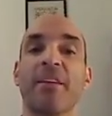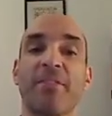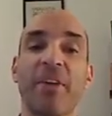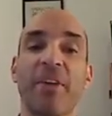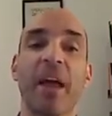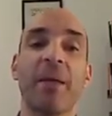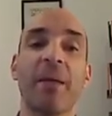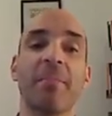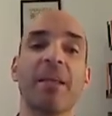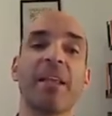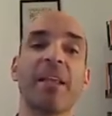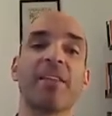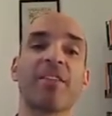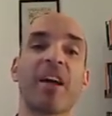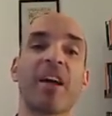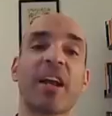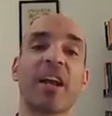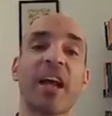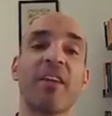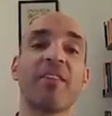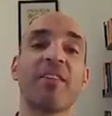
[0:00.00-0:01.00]
The
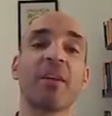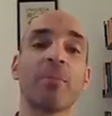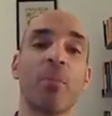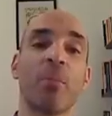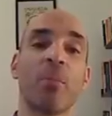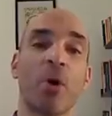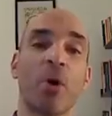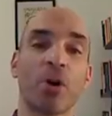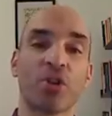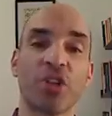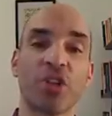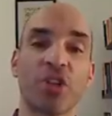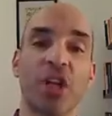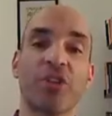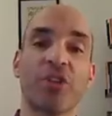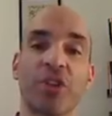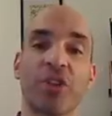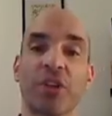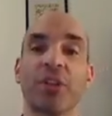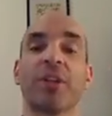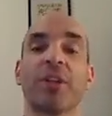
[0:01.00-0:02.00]
families are having more
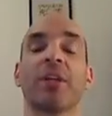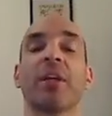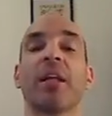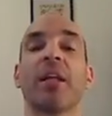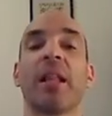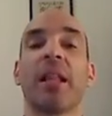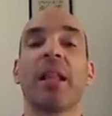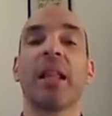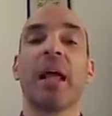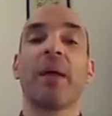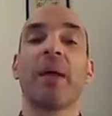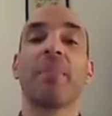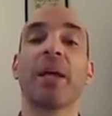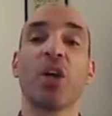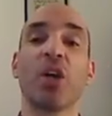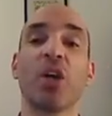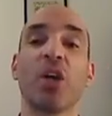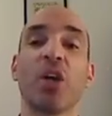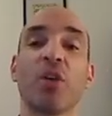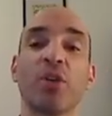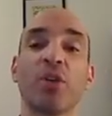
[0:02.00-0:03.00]
children,
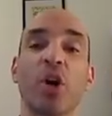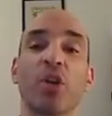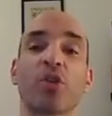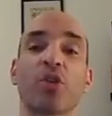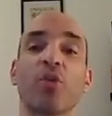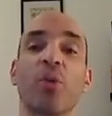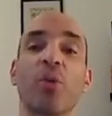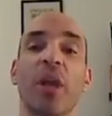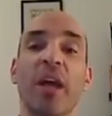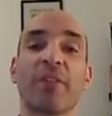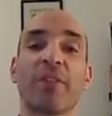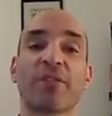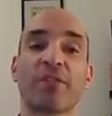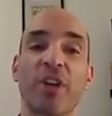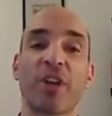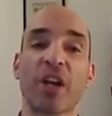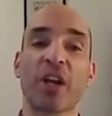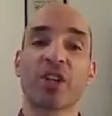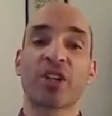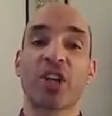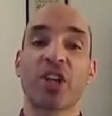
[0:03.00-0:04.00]
and many of those who
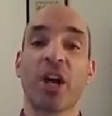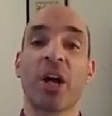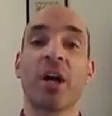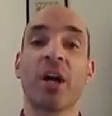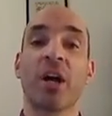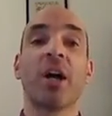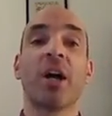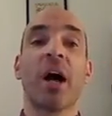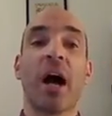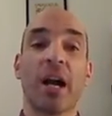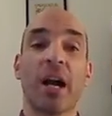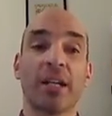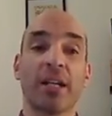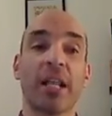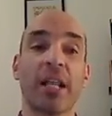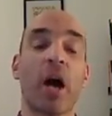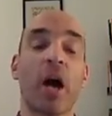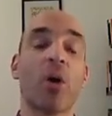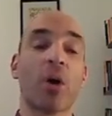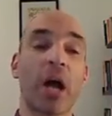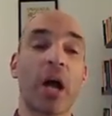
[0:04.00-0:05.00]
left Russia
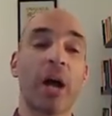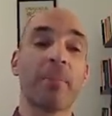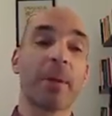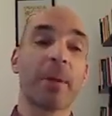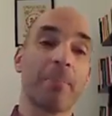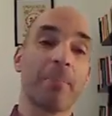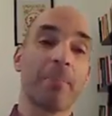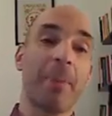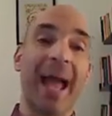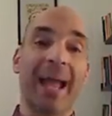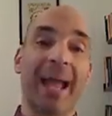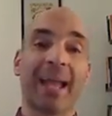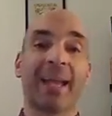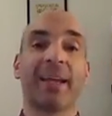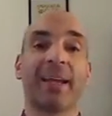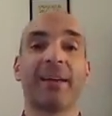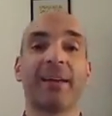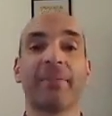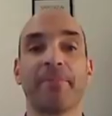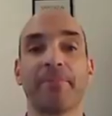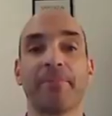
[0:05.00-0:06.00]
are now coming
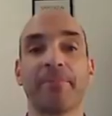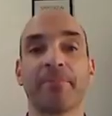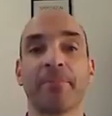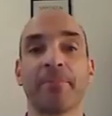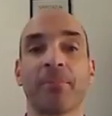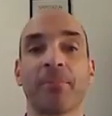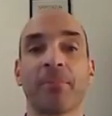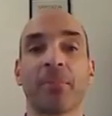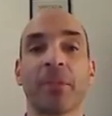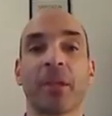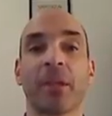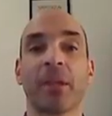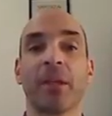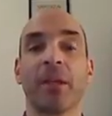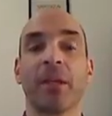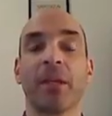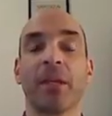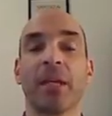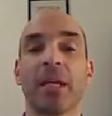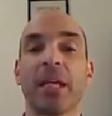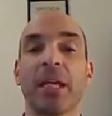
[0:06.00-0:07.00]
back.
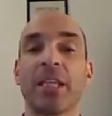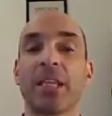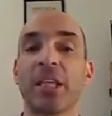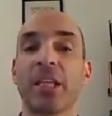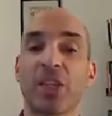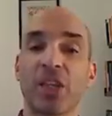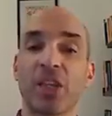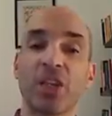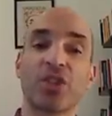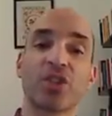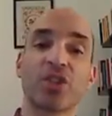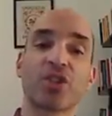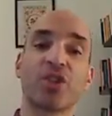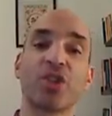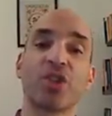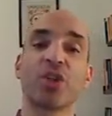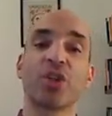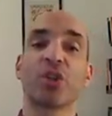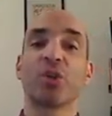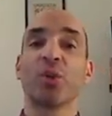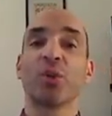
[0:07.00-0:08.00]
It is
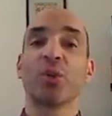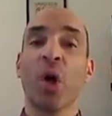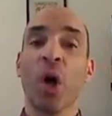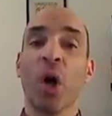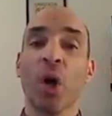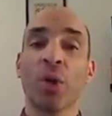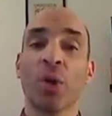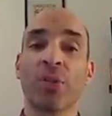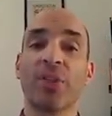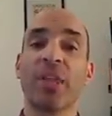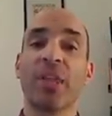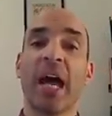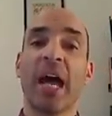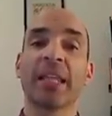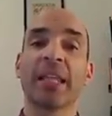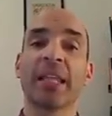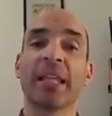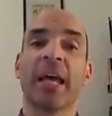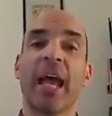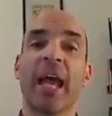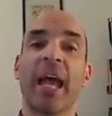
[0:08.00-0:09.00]
interesting to note
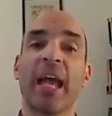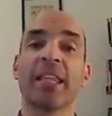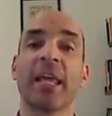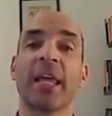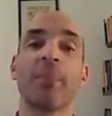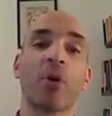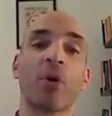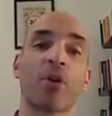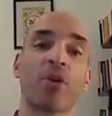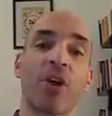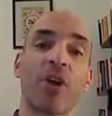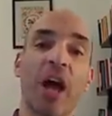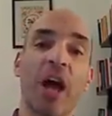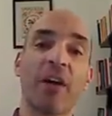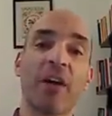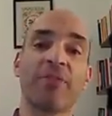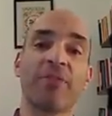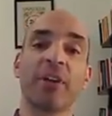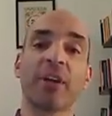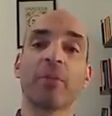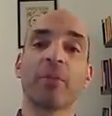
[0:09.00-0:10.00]
that a
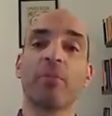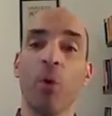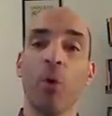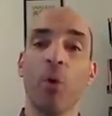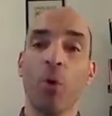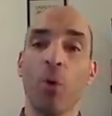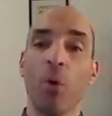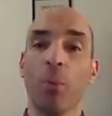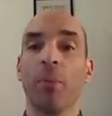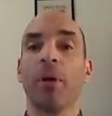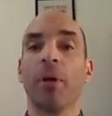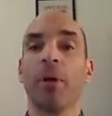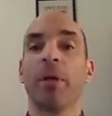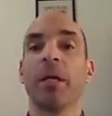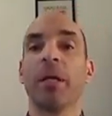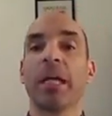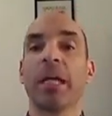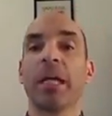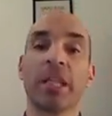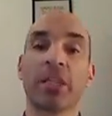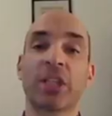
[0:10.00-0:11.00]
demographic boom
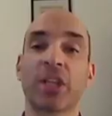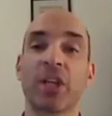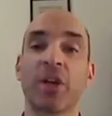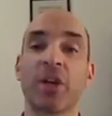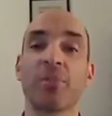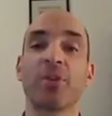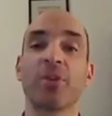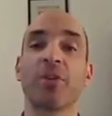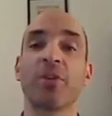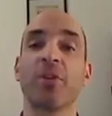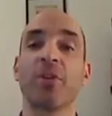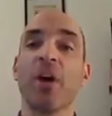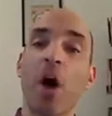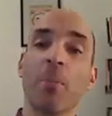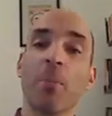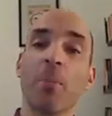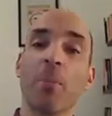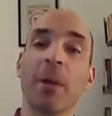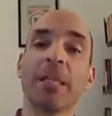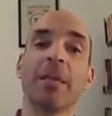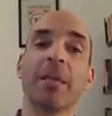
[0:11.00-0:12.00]
in terms of
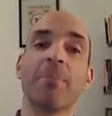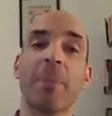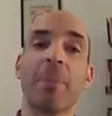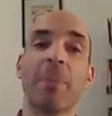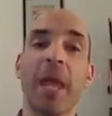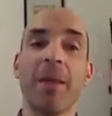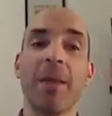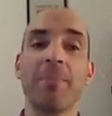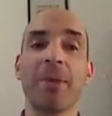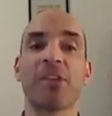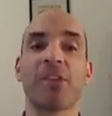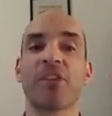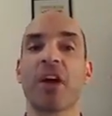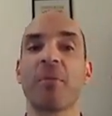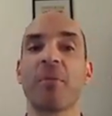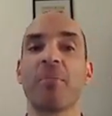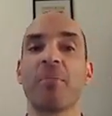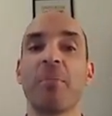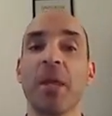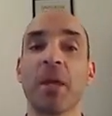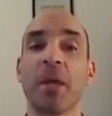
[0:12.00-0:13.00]
how many babies
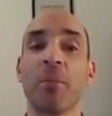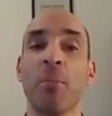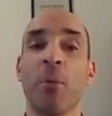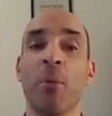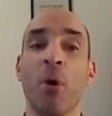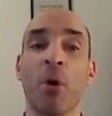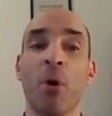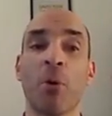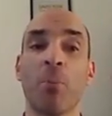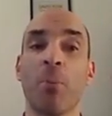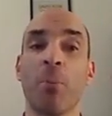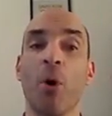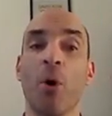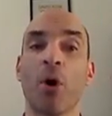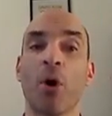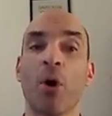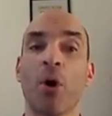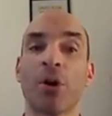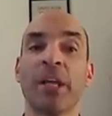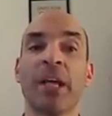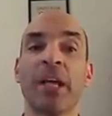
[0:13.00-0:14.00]
are being
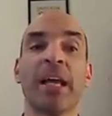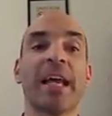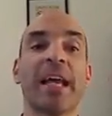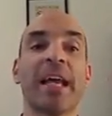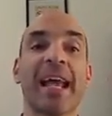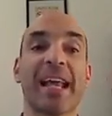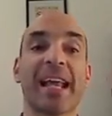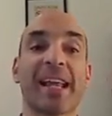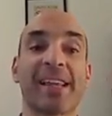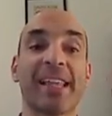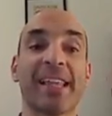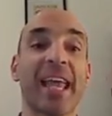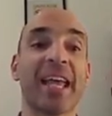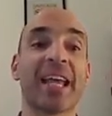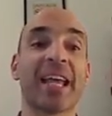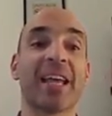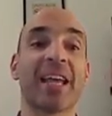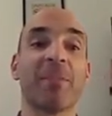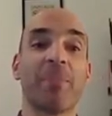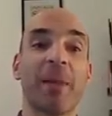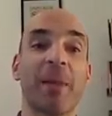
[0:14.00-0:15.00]
born has
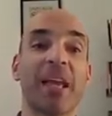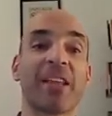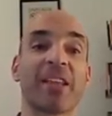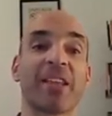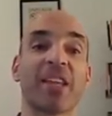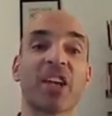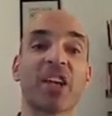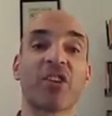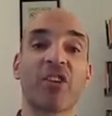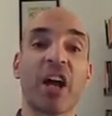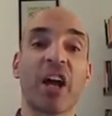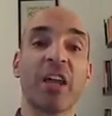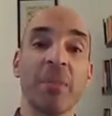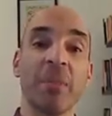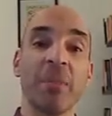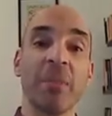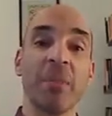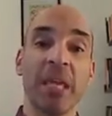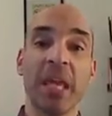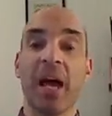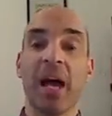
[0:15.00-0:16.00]
taken place in
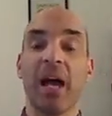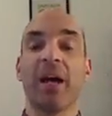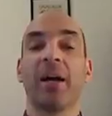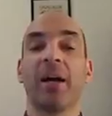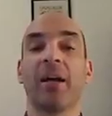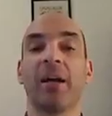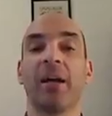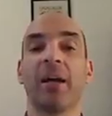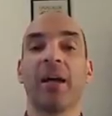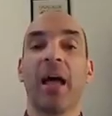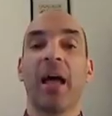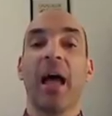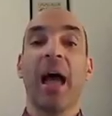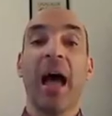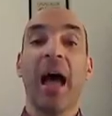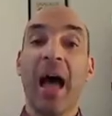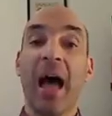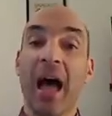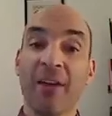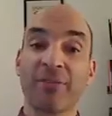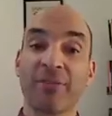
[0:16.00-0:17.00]
Crimea
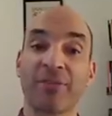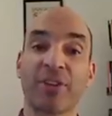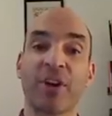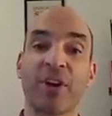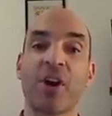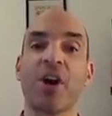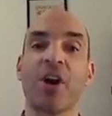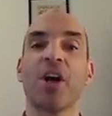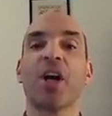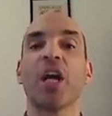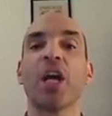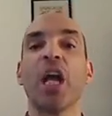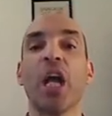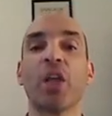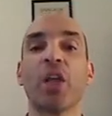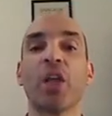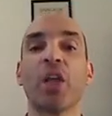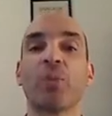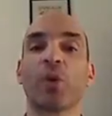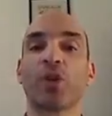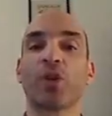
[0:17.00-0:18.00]
after
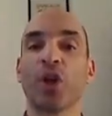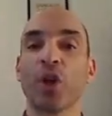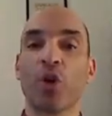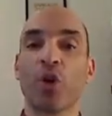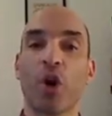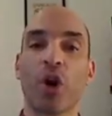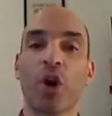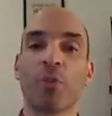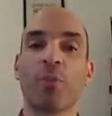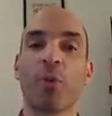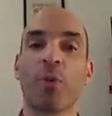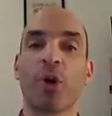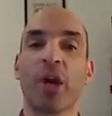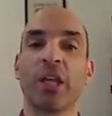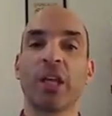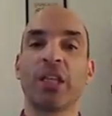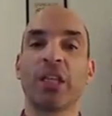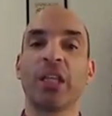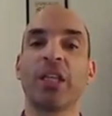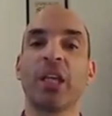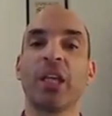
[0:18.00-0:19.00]
it was
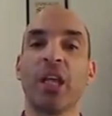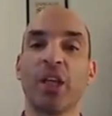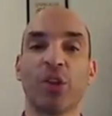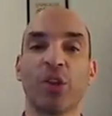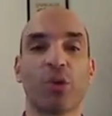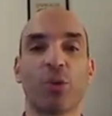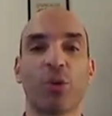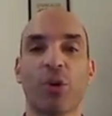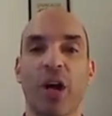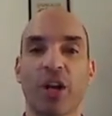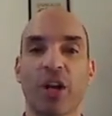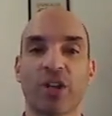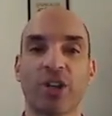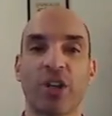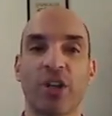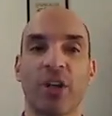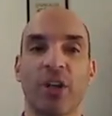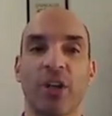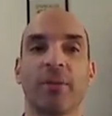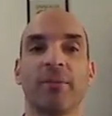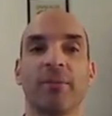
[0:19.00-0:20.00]
incorporated into
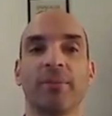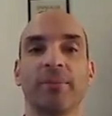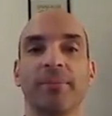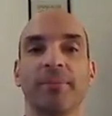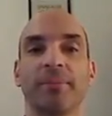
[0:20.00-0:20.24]
Russia.